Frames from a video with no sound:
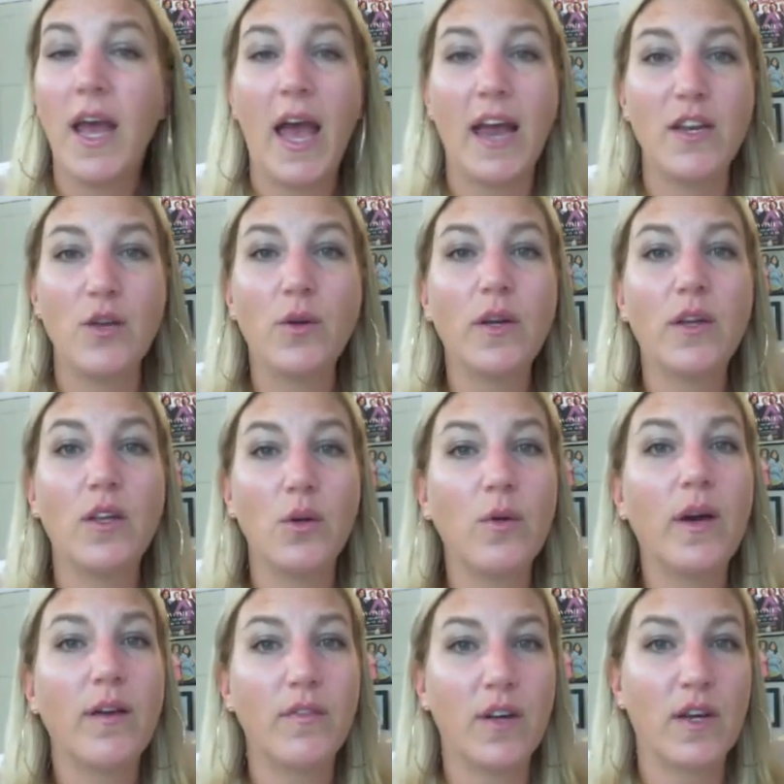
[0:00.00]
And you
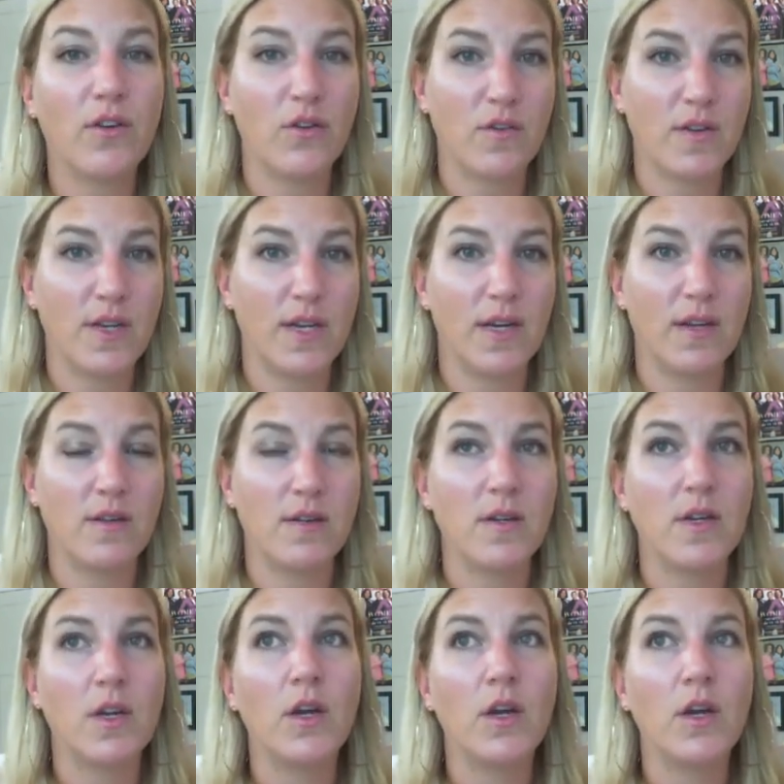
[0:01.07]
have to understand